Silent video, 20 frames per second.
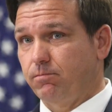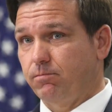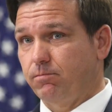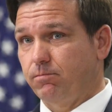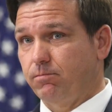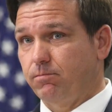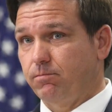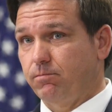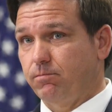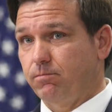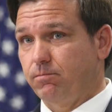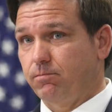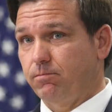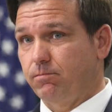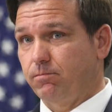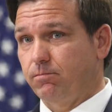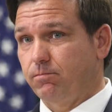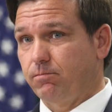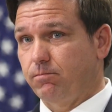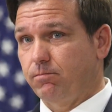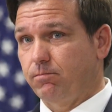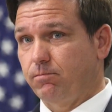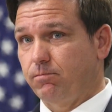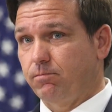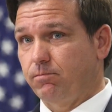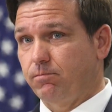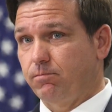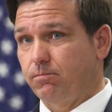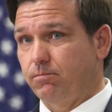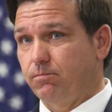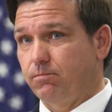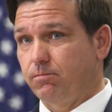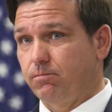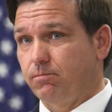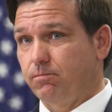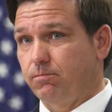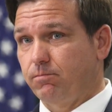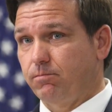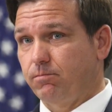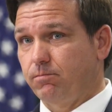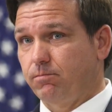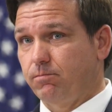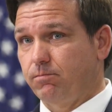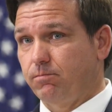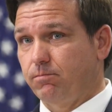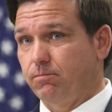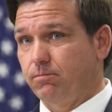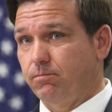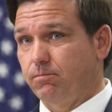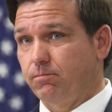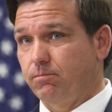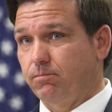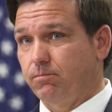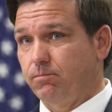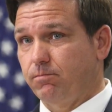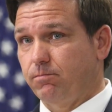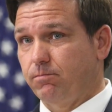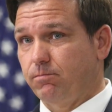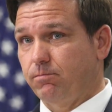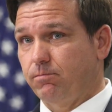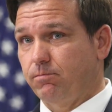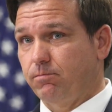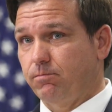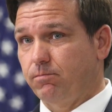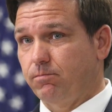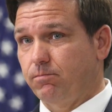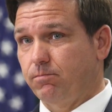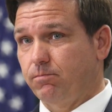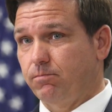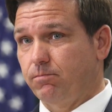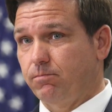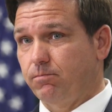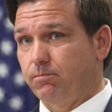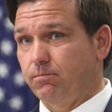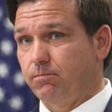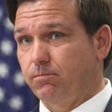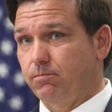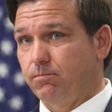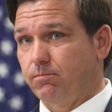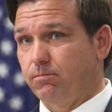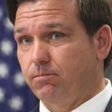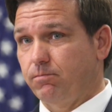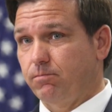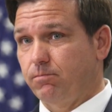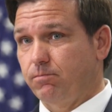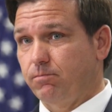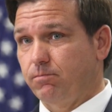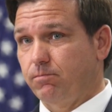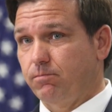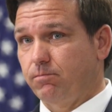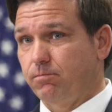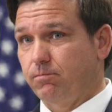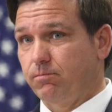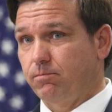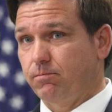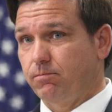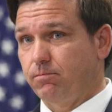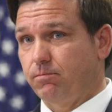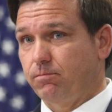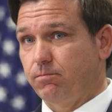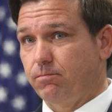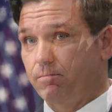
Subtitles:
(not speaking)